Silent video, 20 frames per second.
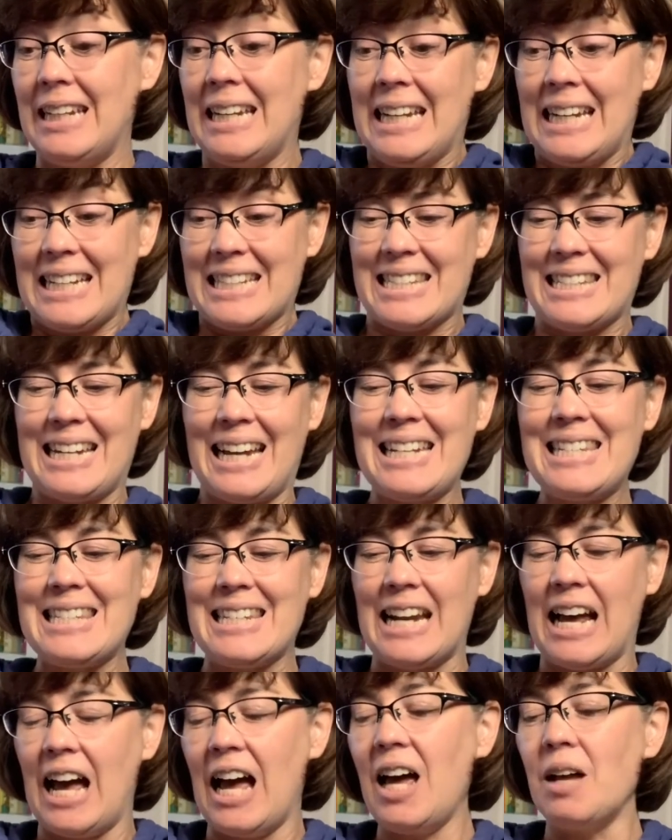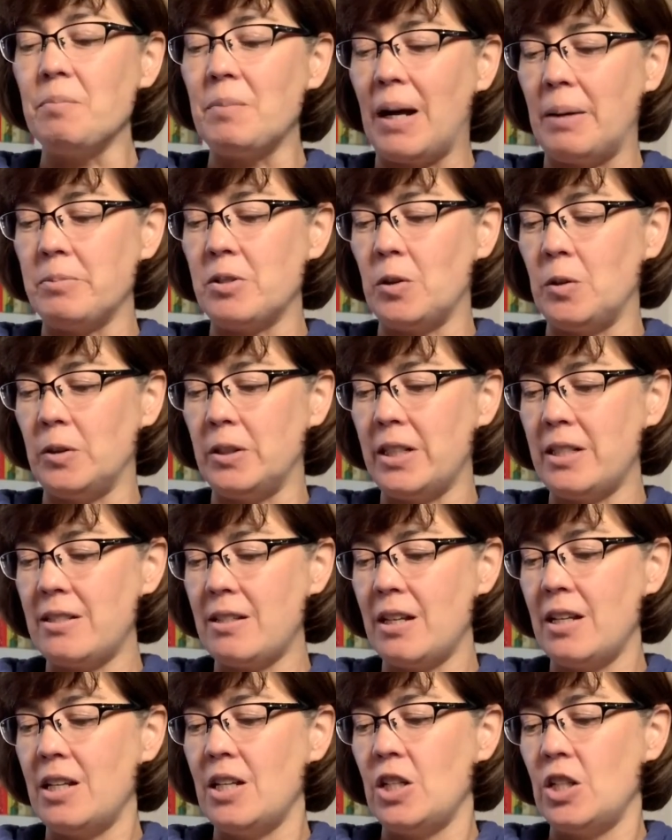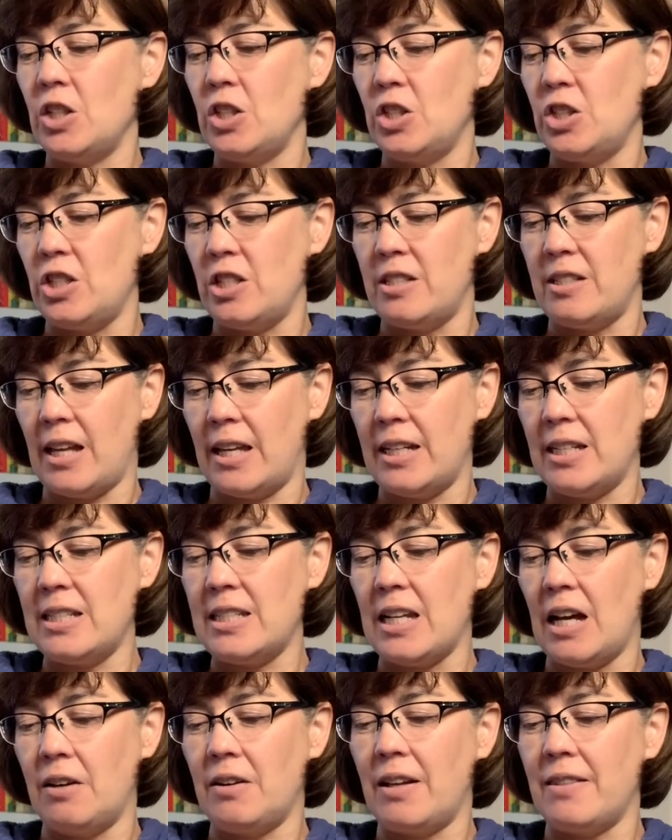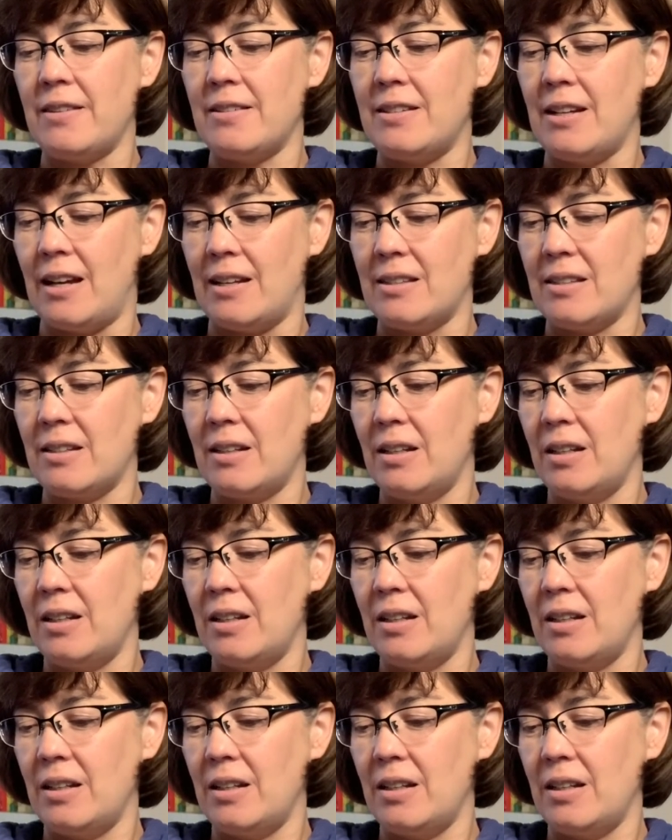It's nice and hot, Mom told us. She set it down on the desk.